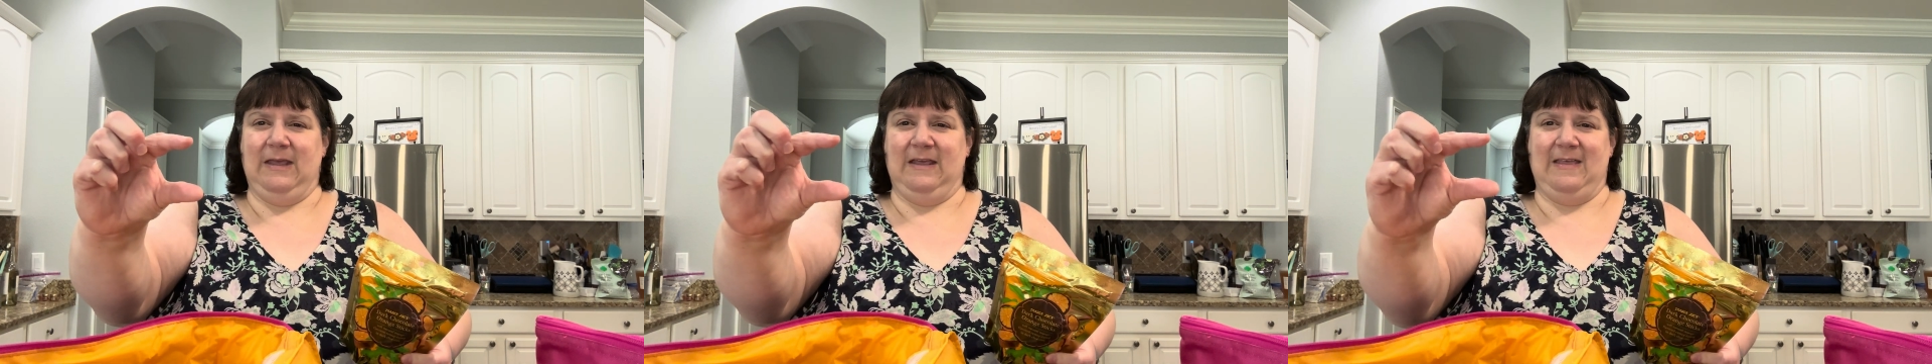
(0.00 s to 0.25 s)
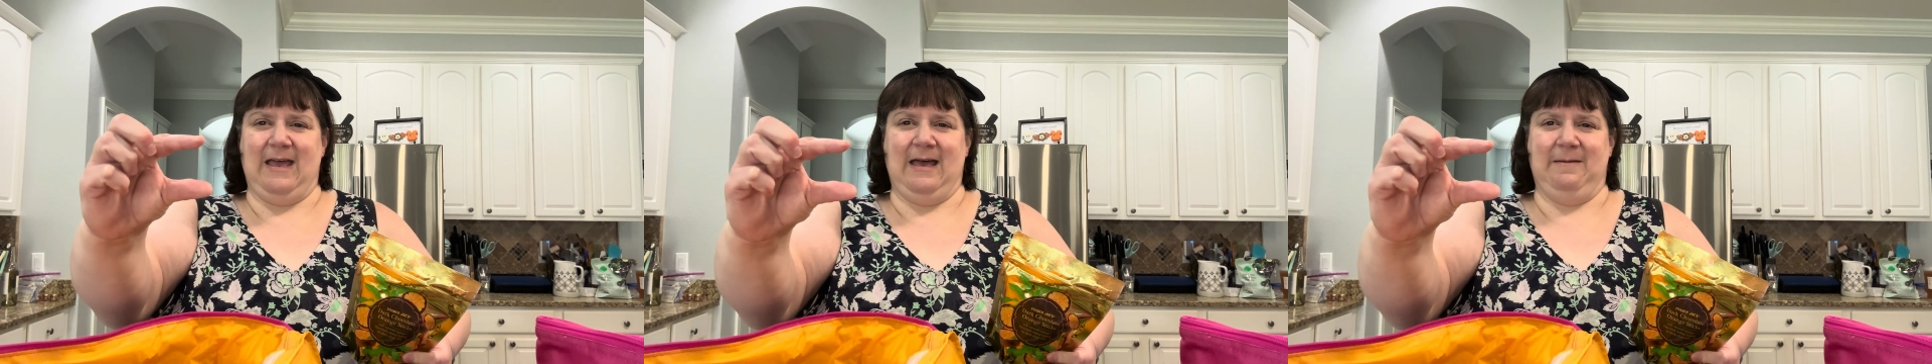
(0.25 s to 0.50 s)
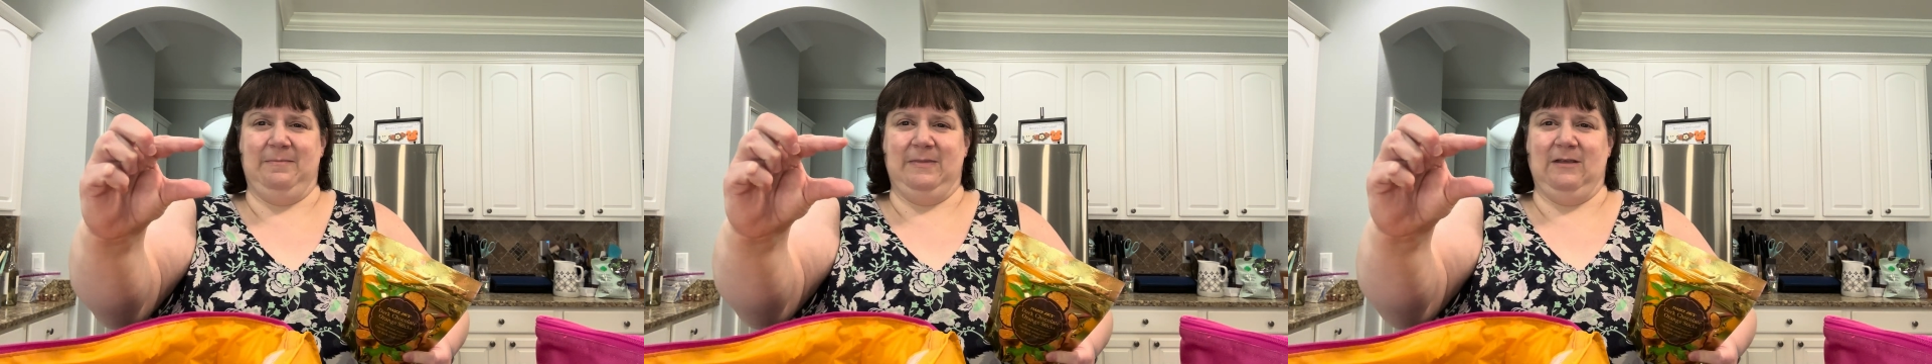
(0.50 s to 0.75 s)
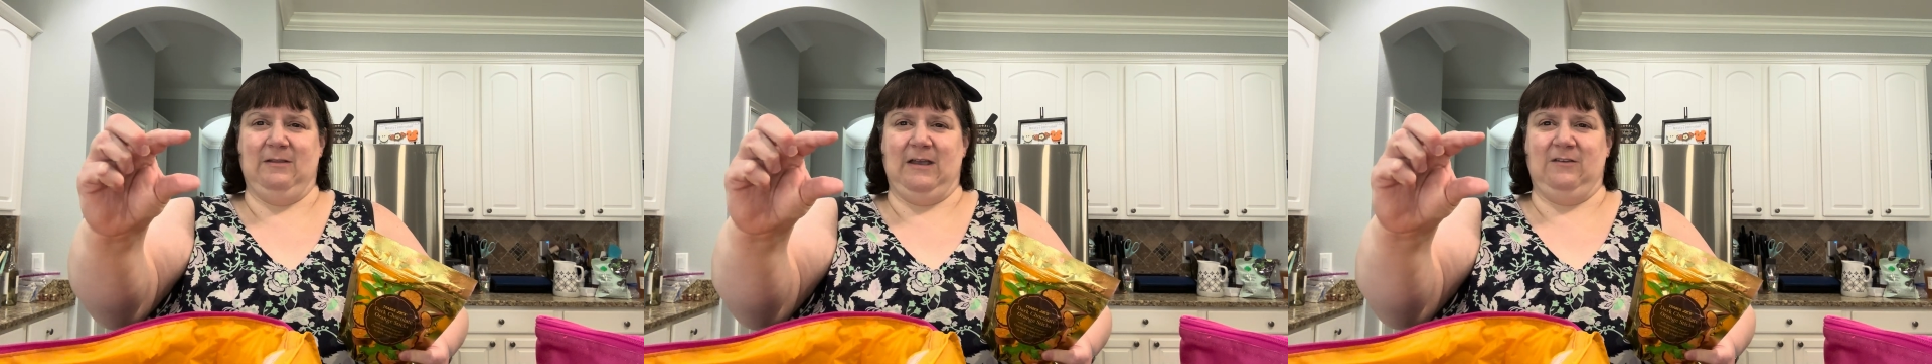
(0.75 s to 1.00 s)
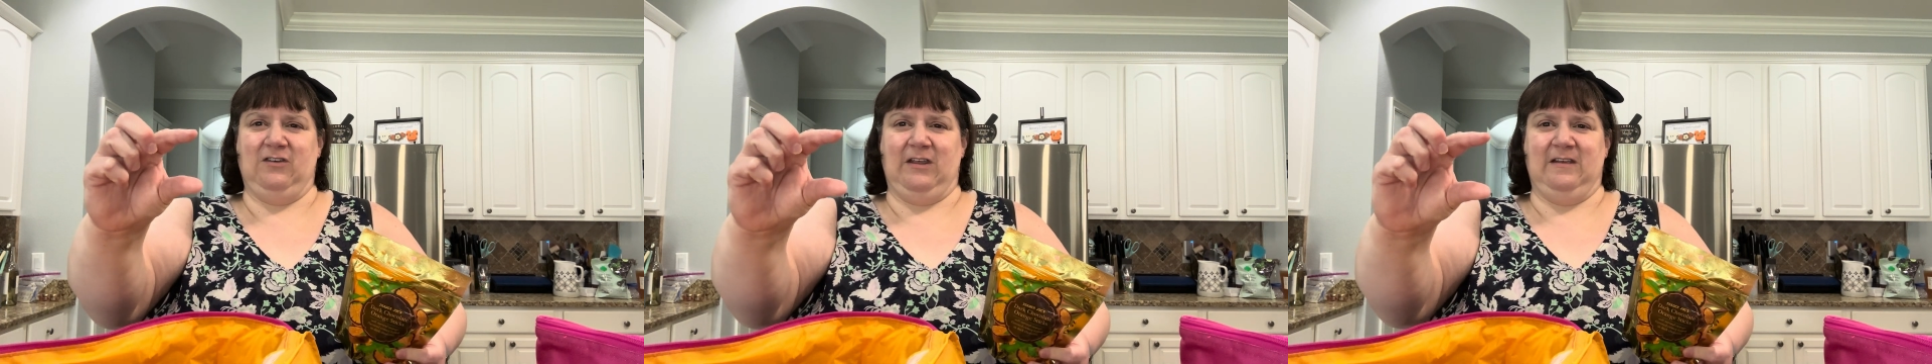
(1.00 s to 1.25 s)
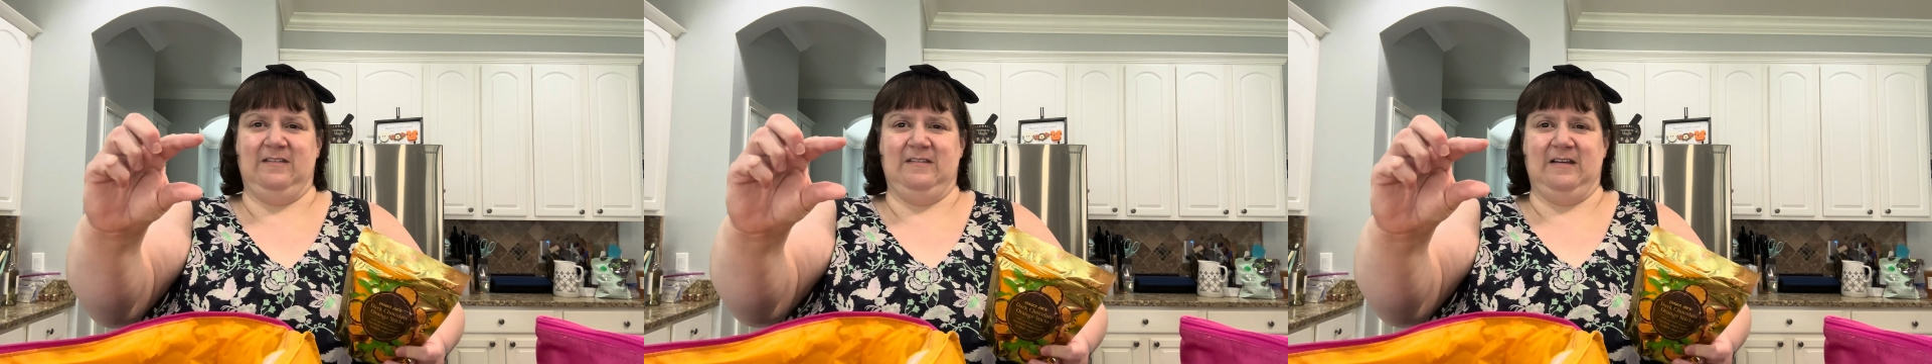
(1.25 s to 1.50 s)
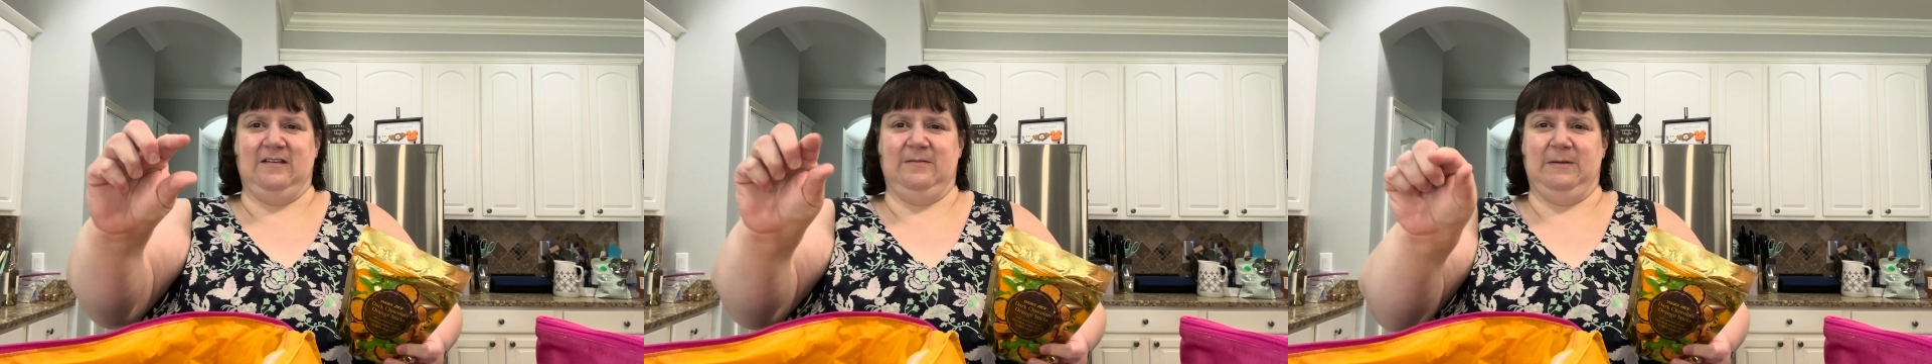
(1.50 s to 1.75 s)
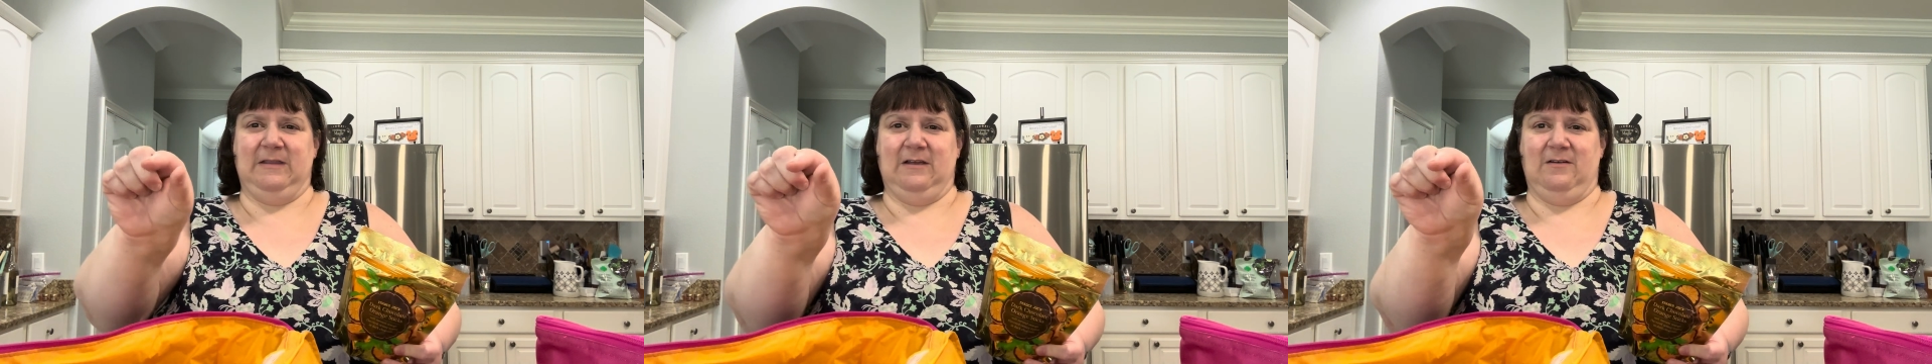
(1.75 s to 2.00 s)
that. They're like jelly sticks,
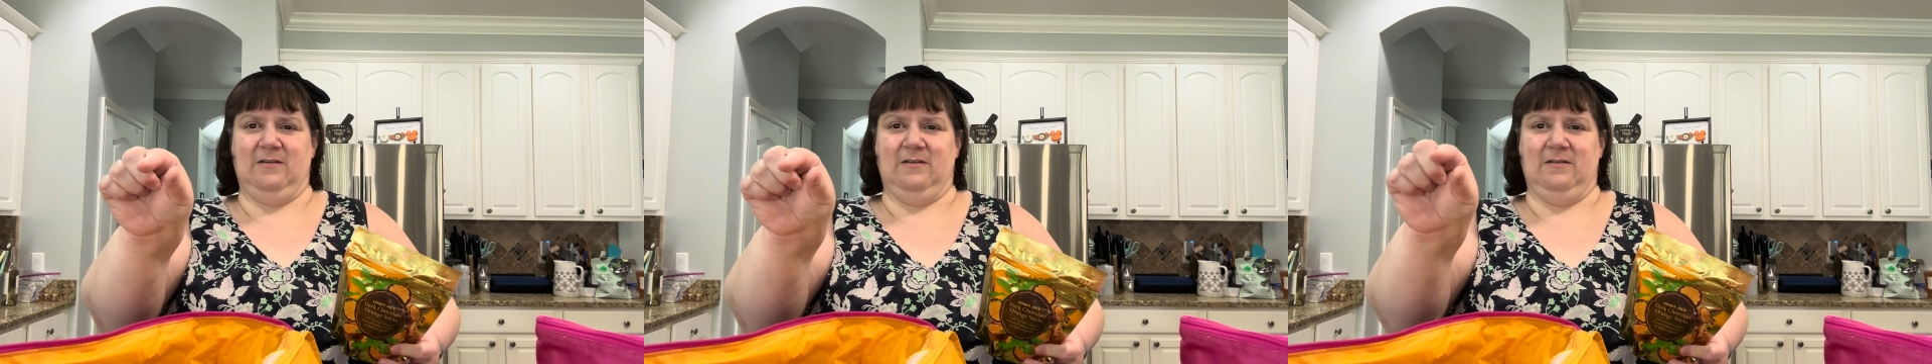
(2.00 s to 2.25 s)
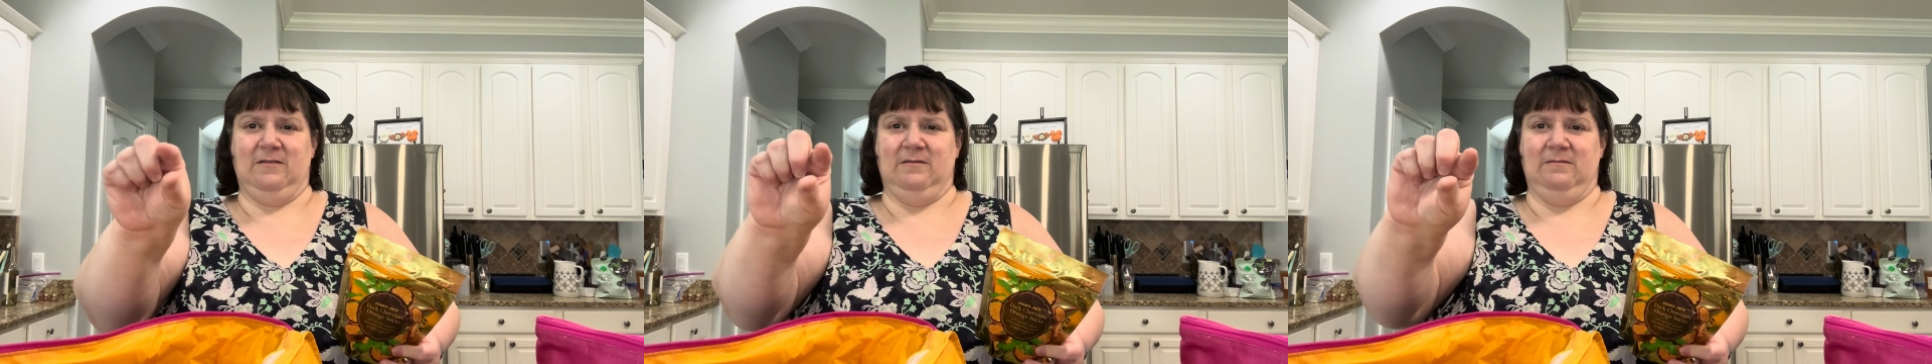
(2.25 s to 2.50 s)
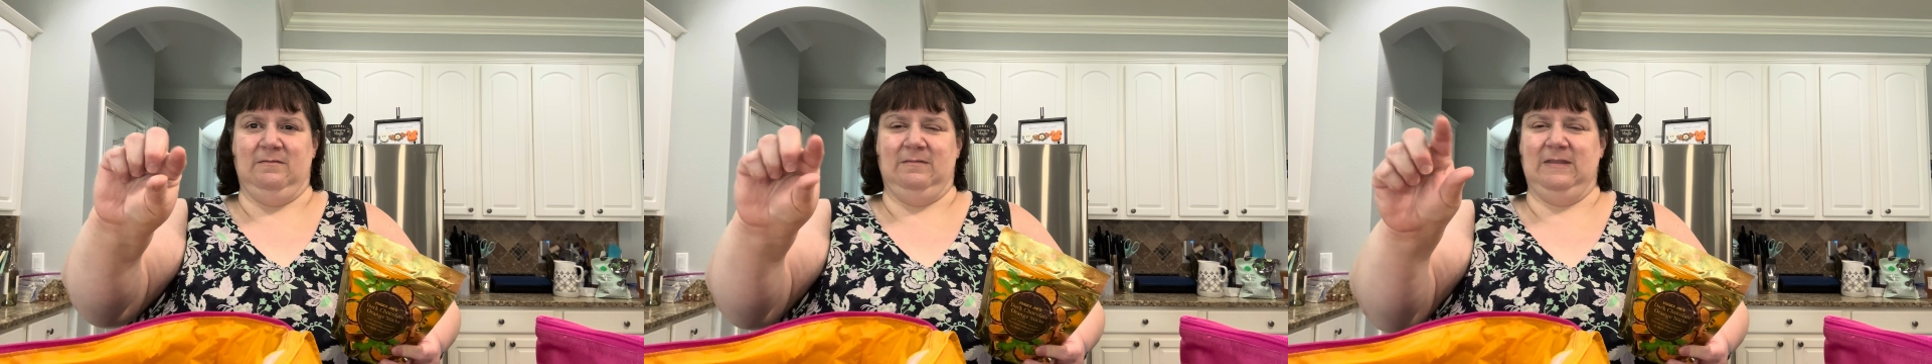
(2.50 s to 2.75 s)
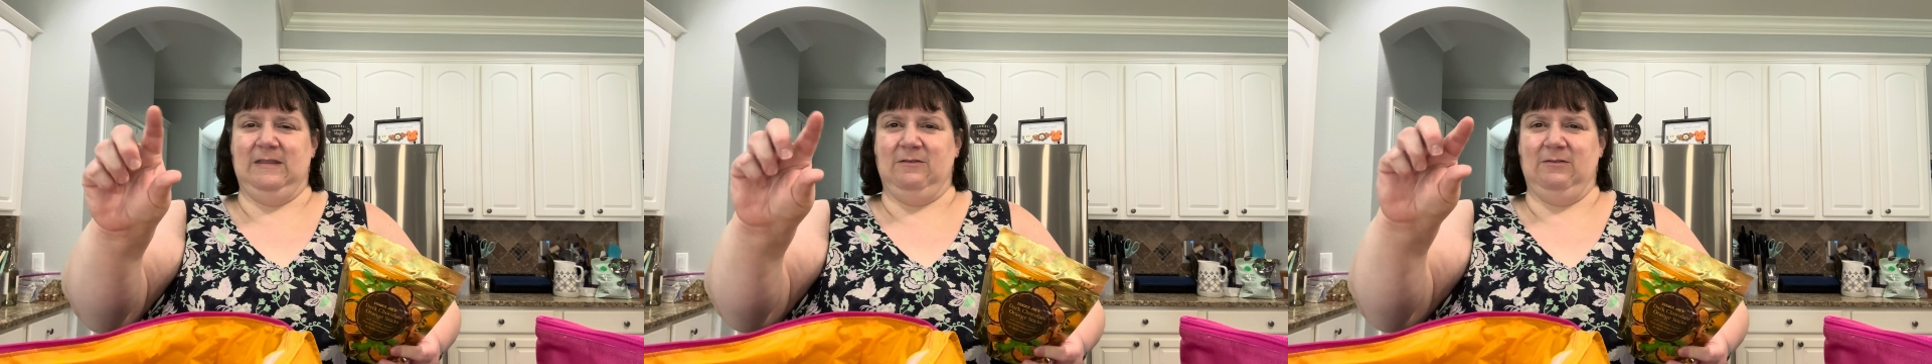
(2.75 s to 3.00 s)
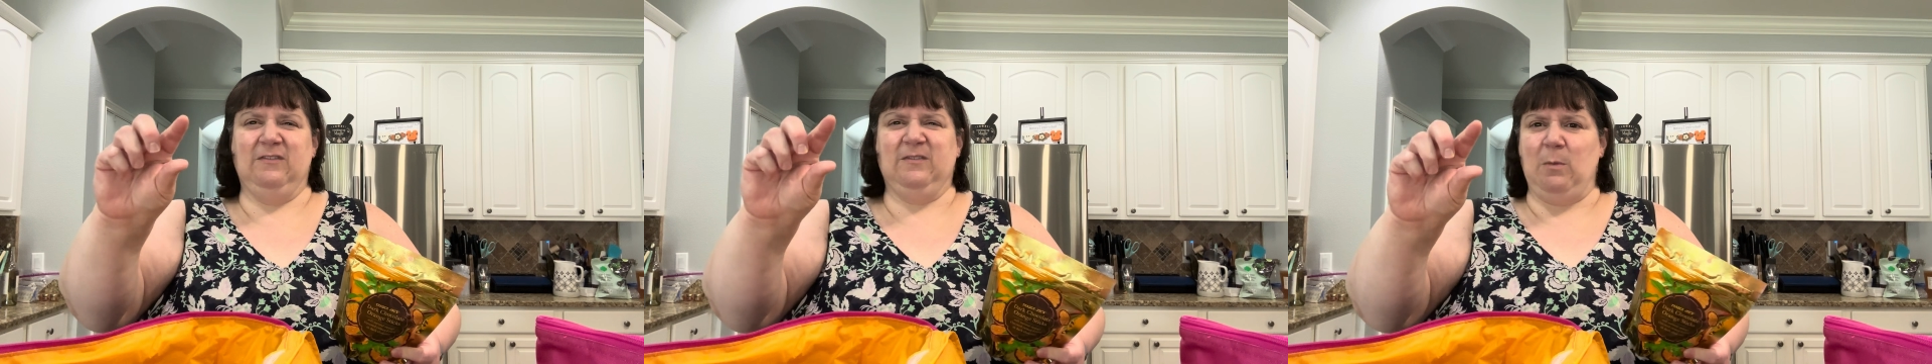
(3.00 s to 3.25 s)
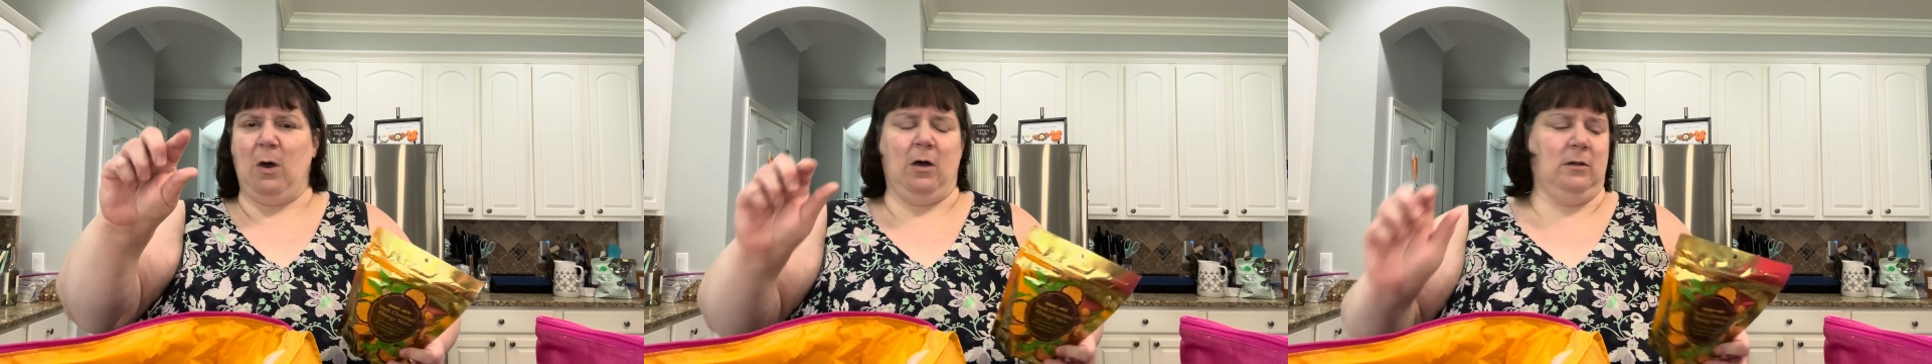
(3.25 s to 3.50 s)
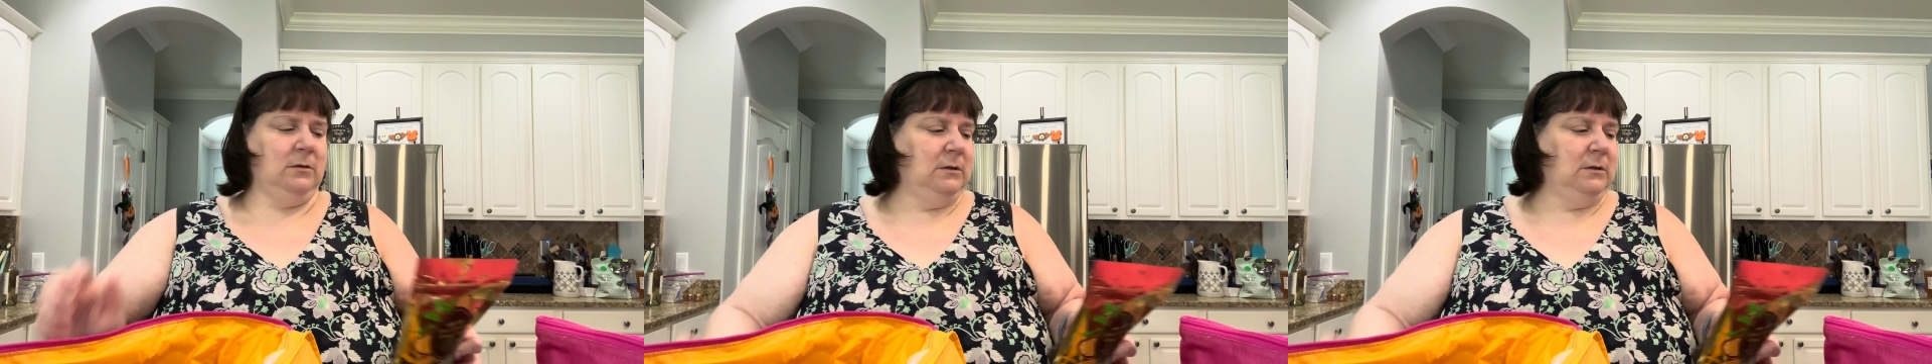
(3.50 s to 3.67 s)
but they're small.